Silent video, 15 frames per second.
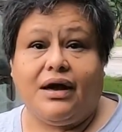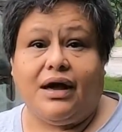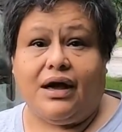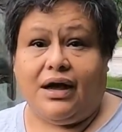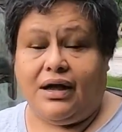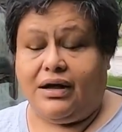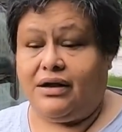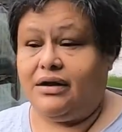
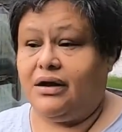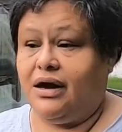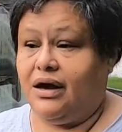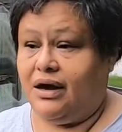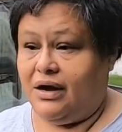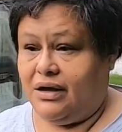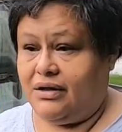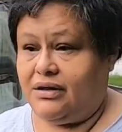And
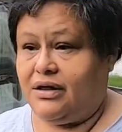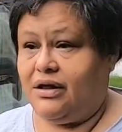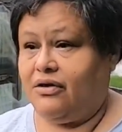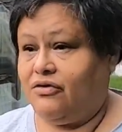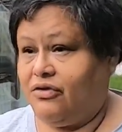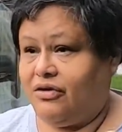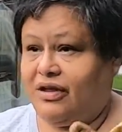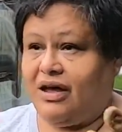uh,
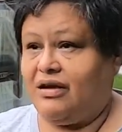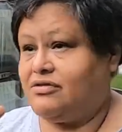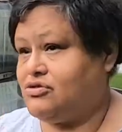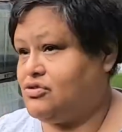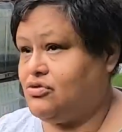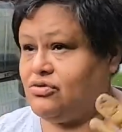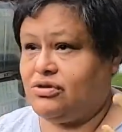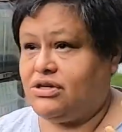their cells
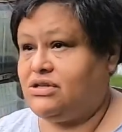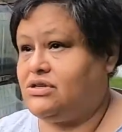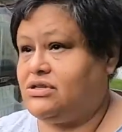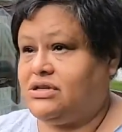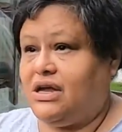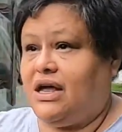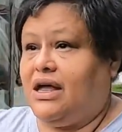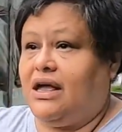do this
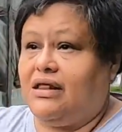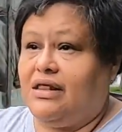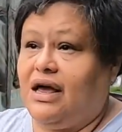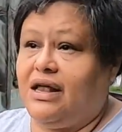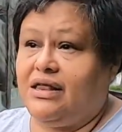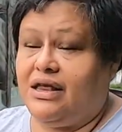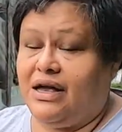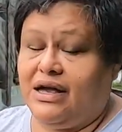thing and
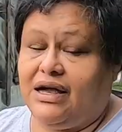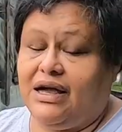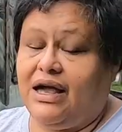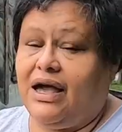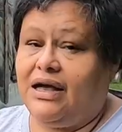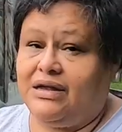that thing,